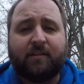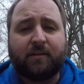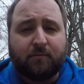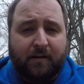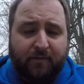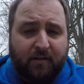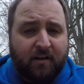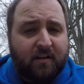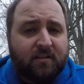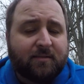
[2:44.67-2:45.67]
Clair River,
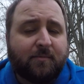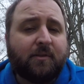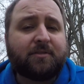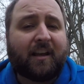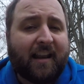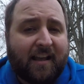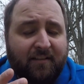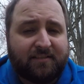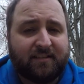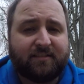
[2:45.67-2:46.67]
some of those canal
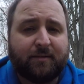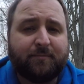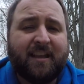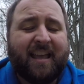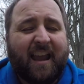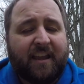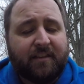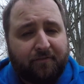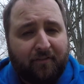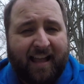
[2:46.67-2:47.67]
systems and
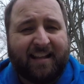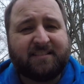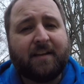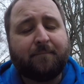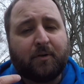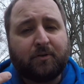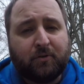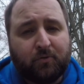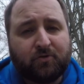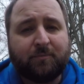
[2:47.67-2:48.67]
the flats have
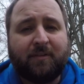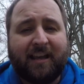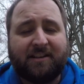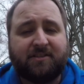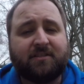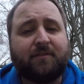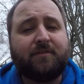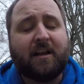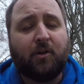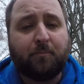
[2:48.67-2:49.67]
produced some catches of
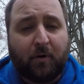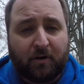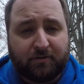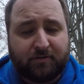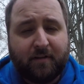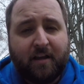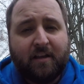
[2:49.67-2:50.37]
yellow perch.